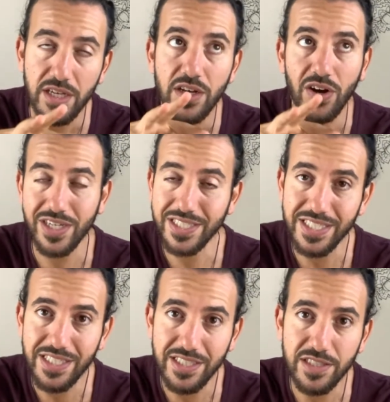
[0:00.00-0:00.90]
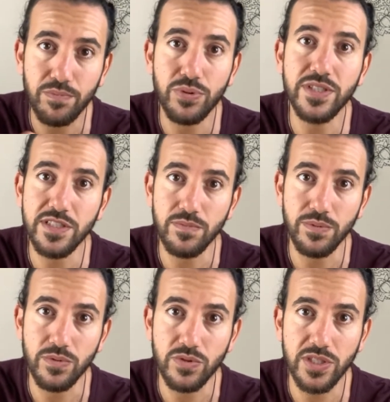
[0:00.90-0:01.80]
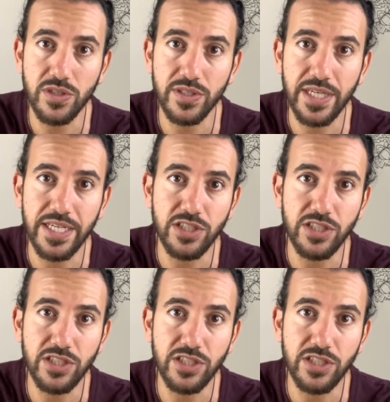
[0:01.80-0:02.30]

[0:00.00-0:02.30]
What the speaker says: ideas, principles, okay?